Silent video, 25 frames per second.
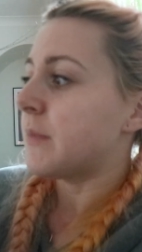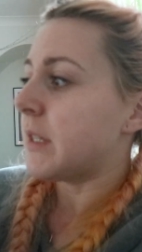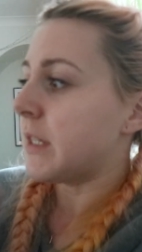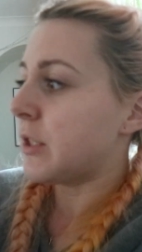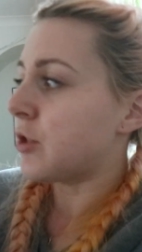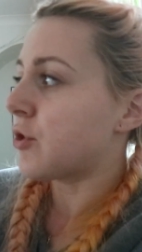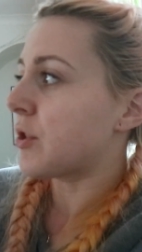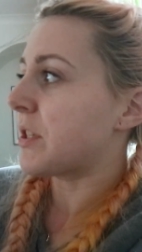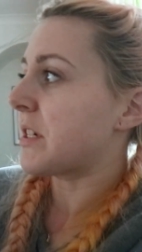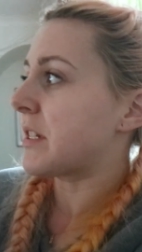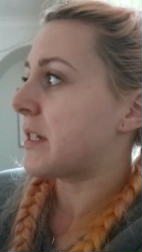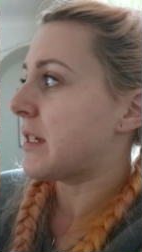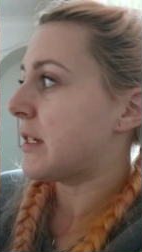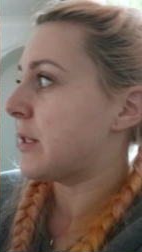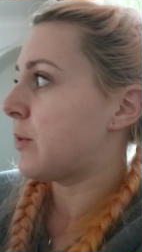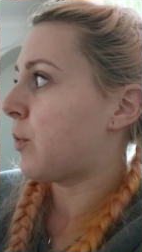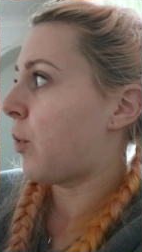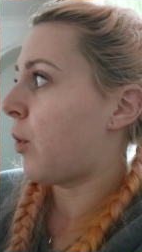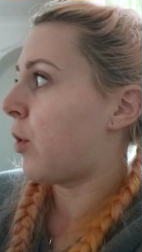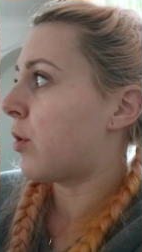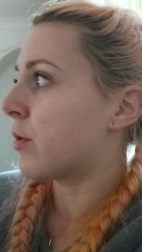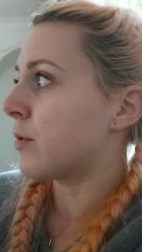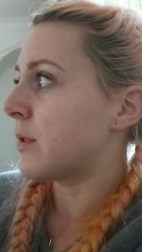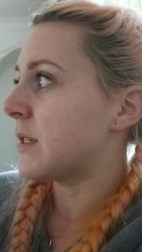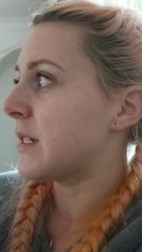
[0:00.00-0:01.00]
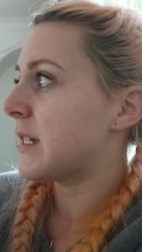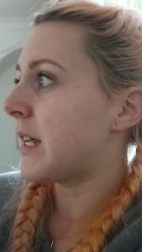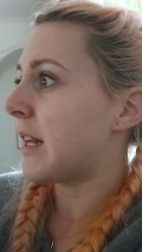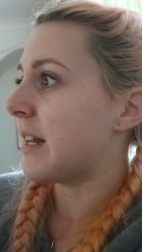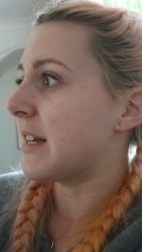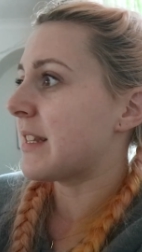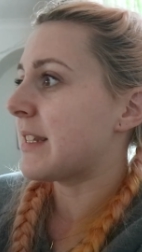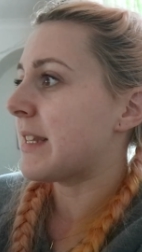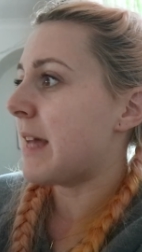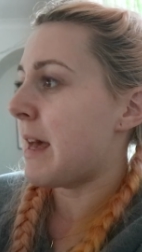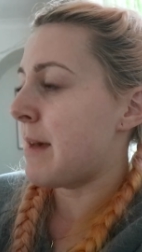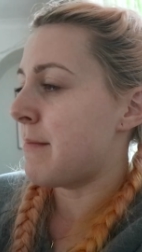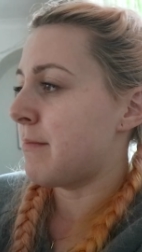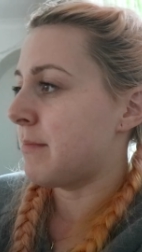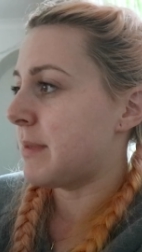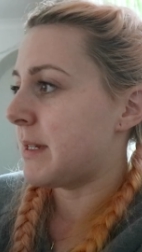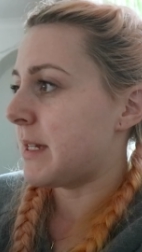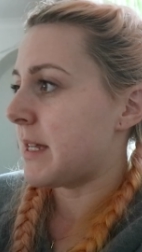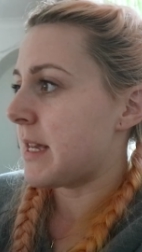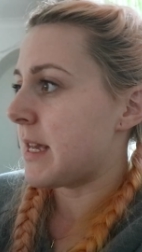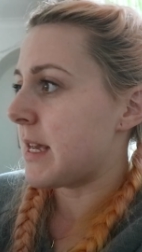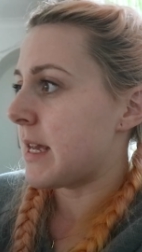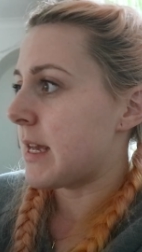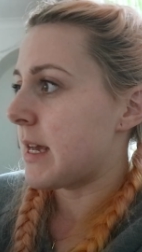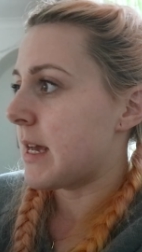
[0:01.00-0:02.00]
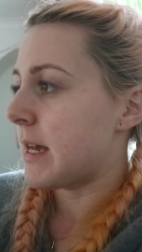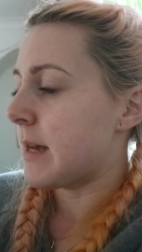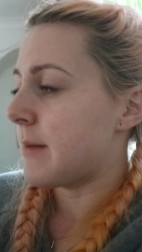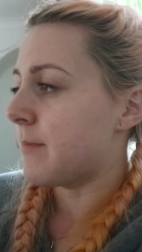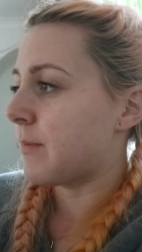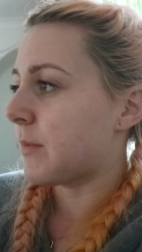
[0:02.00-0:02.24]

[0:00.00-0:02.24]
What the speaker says: he drinks his water until it's empty,